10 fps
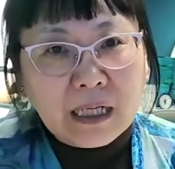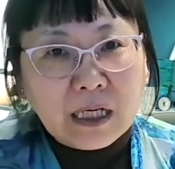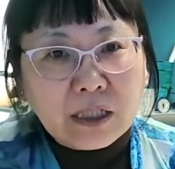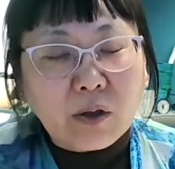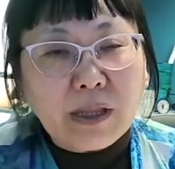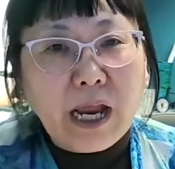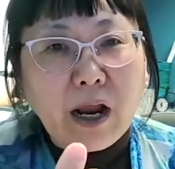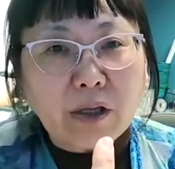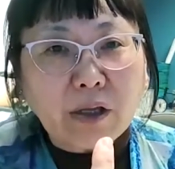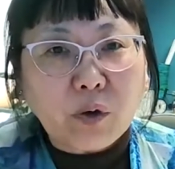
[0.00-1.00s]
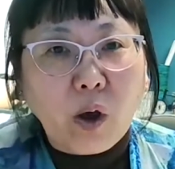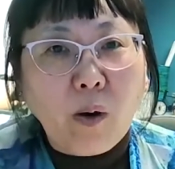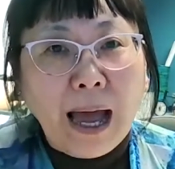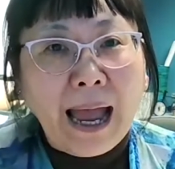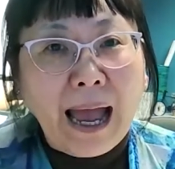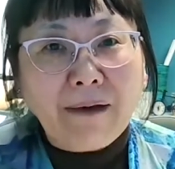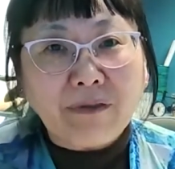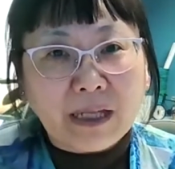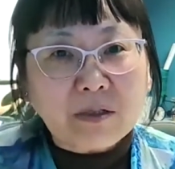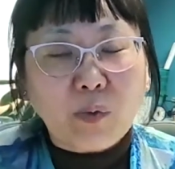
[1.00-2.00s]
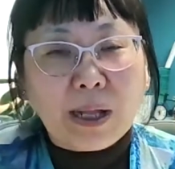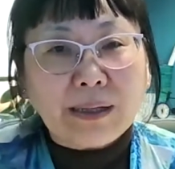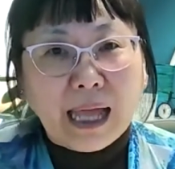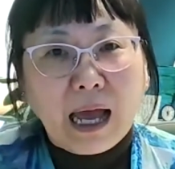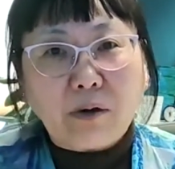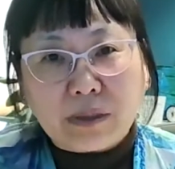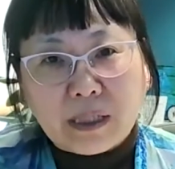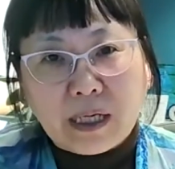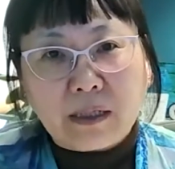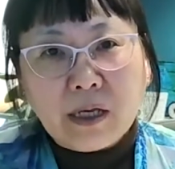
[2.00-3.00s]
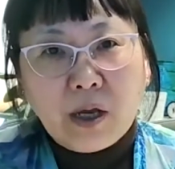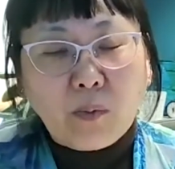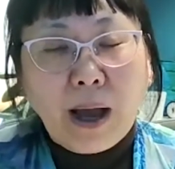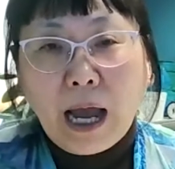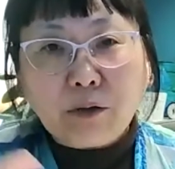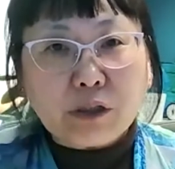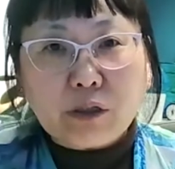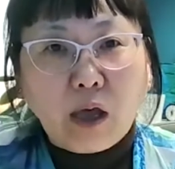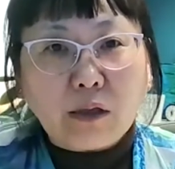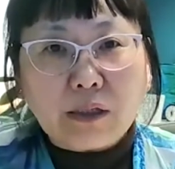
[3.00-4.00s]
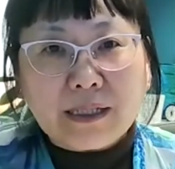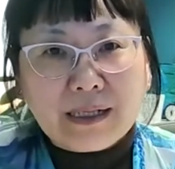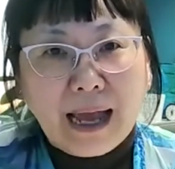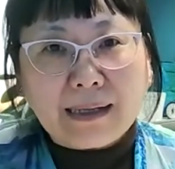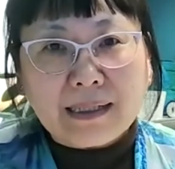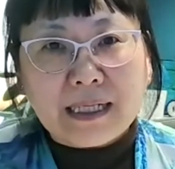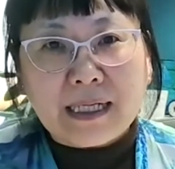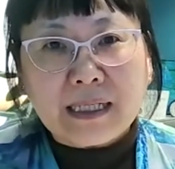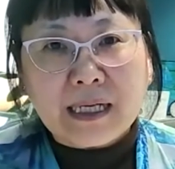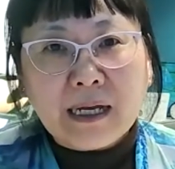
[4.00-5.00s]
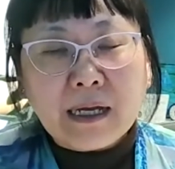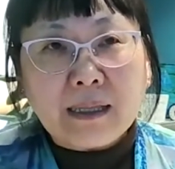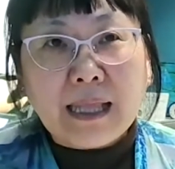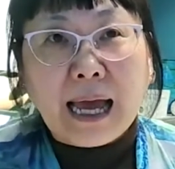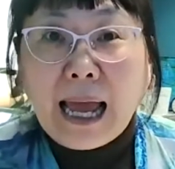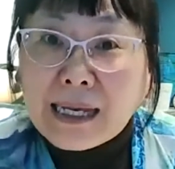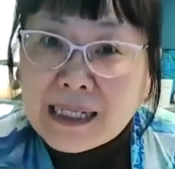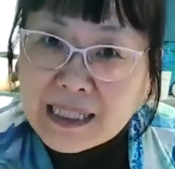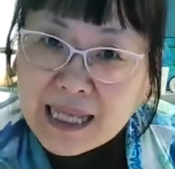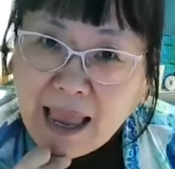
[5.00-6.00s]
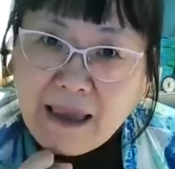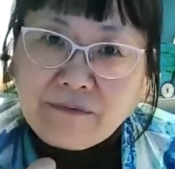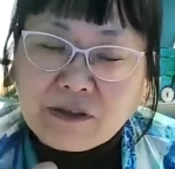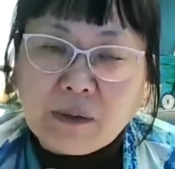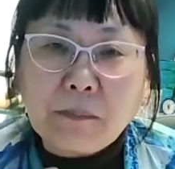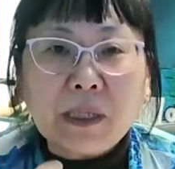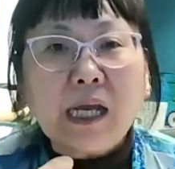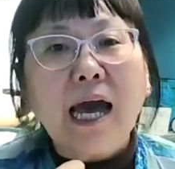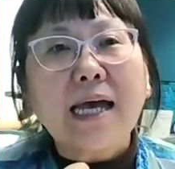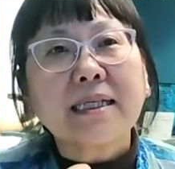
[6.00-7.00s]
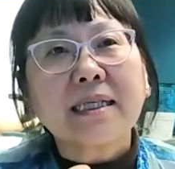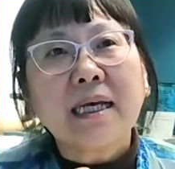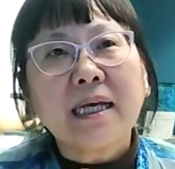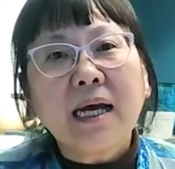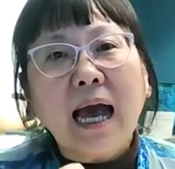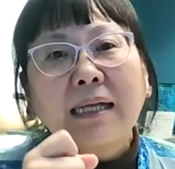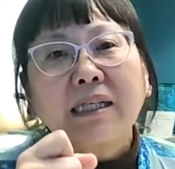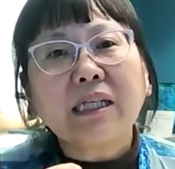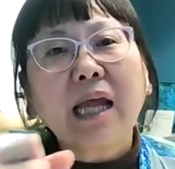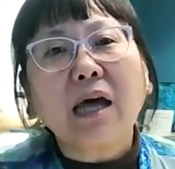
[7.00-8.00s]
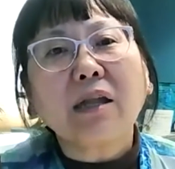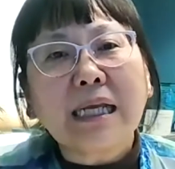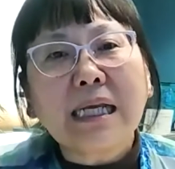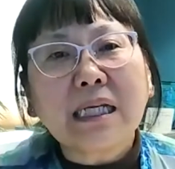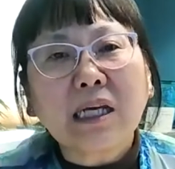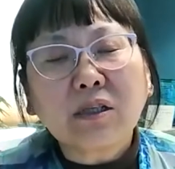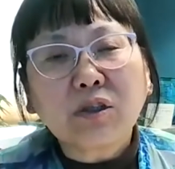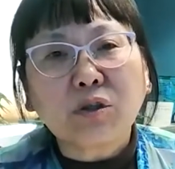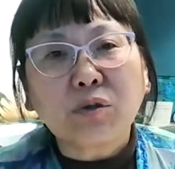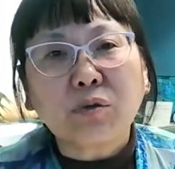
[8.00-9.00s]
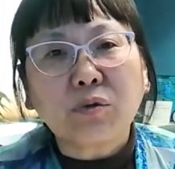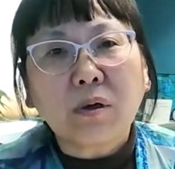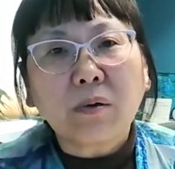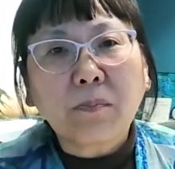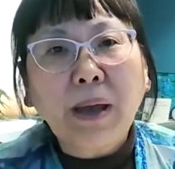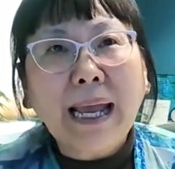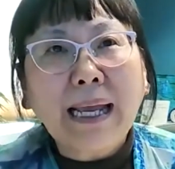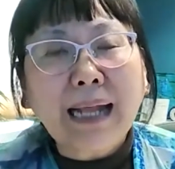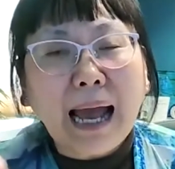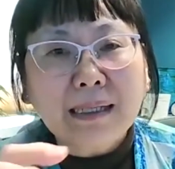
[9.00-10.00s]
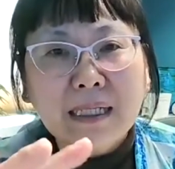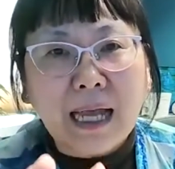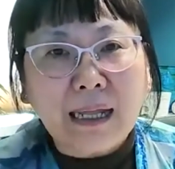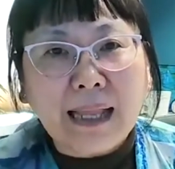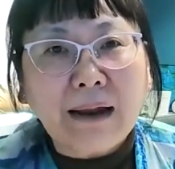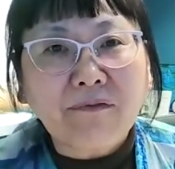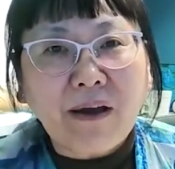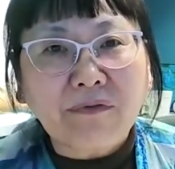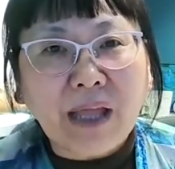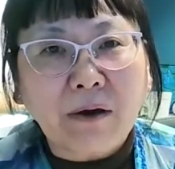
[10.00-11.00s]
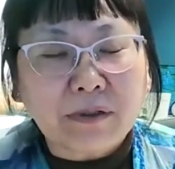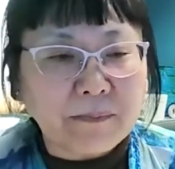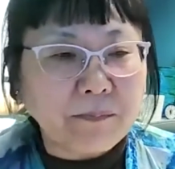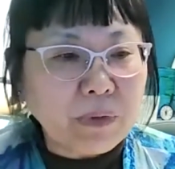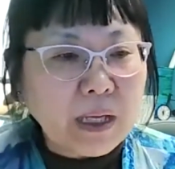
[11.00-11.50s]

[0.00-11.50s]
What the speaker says: So there you go. I have this $1,100 taxes that I saved because I did not need to pay taxes on that 5,000.